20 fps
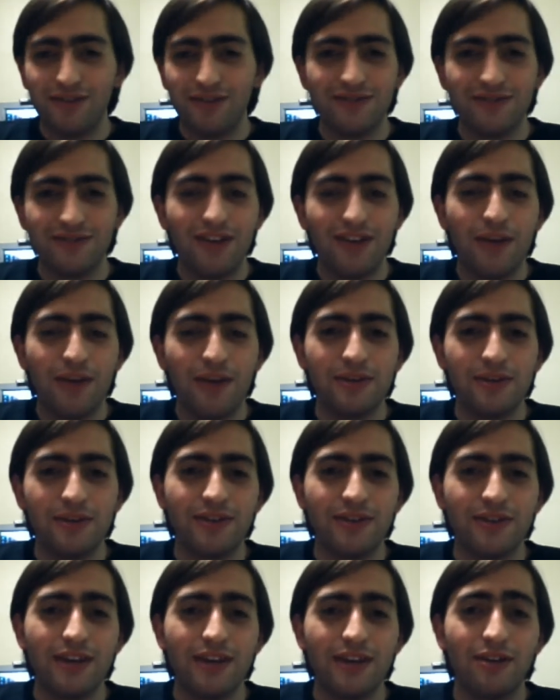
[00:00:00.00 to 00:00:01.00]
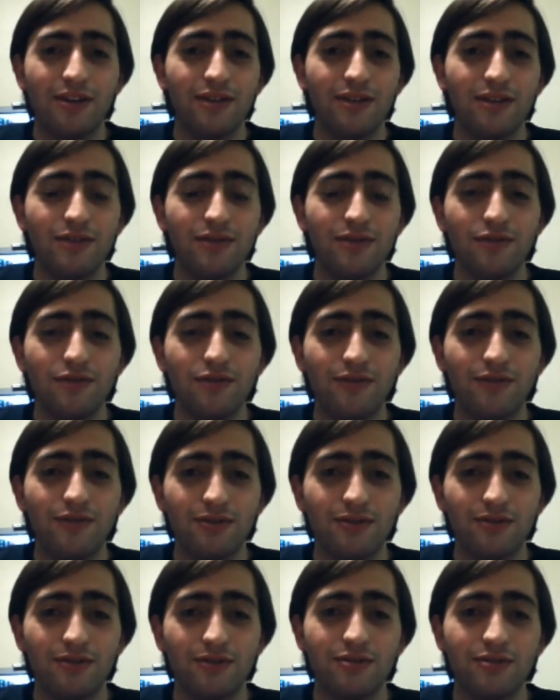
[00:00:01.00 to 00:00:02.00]
first of all, I want to thank all of you
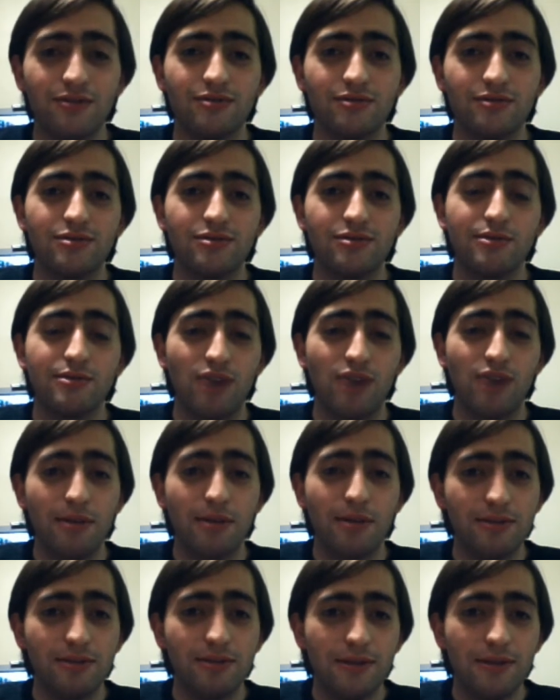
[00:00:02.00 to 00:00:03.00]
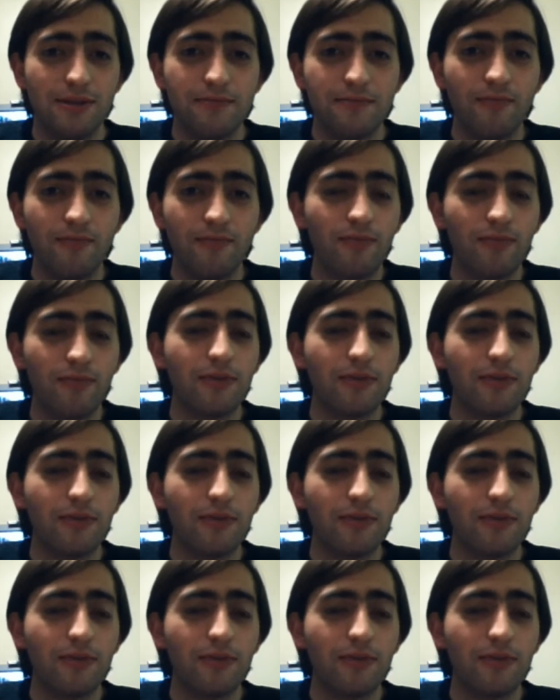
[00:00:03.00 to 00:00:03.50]
for subscribing to me,